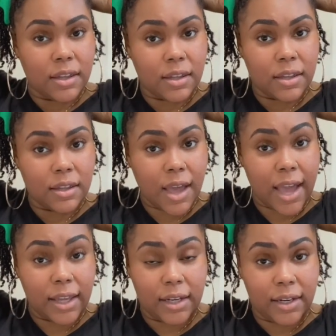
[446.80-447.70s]
I
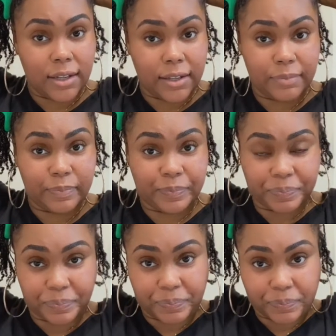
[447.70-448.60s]
get it done.
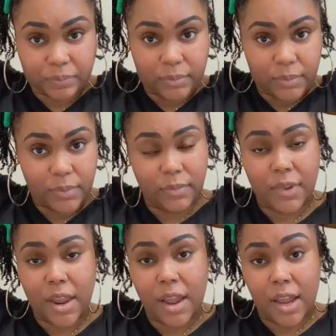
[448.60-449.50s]

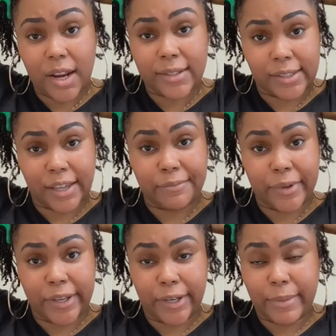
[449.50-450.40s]
And I save
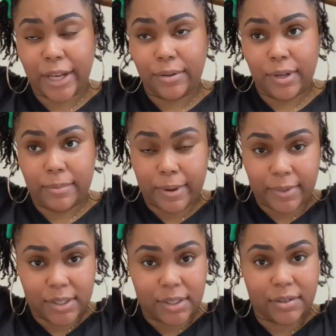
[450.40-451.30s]
money by doing it by
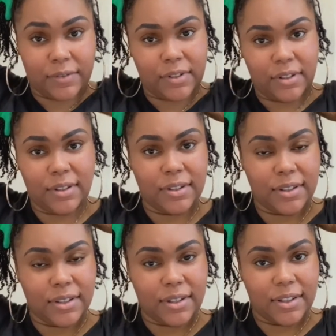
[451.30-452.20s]
myself.
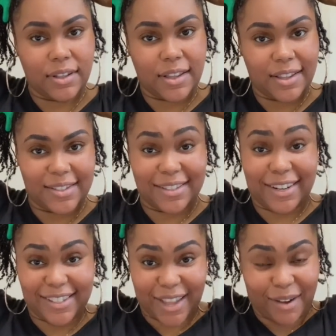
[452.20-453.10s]
So that's
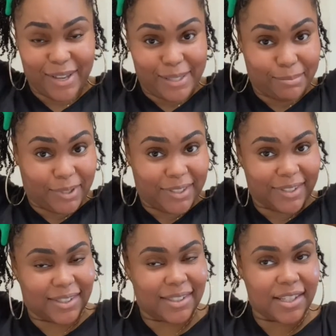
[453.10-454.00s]
always a plus.
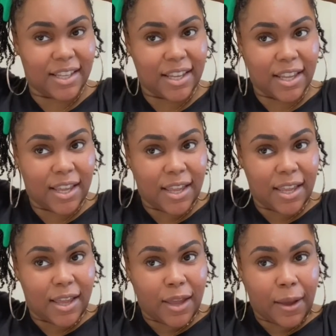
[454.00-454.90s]

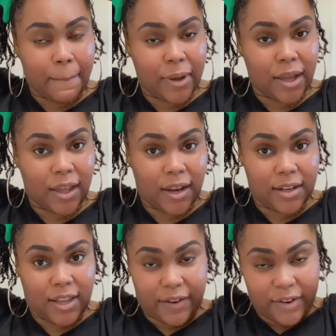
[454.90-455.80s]
But
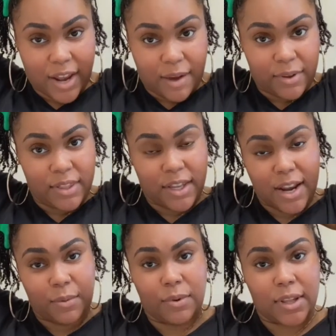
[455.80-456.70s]
every now and then I
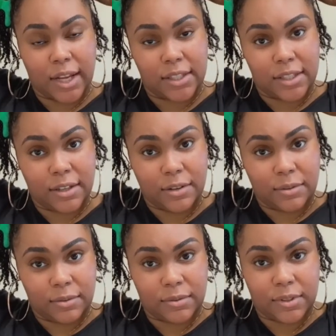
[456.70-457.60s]
would like to go
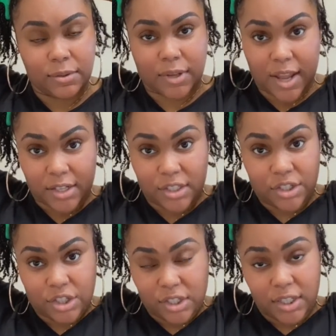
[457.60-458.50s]
to a
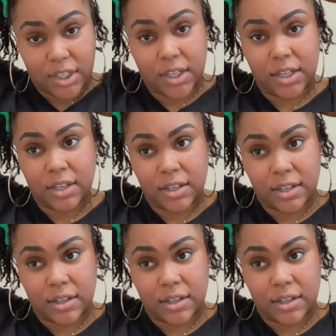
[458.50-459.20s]
loctician and get it done.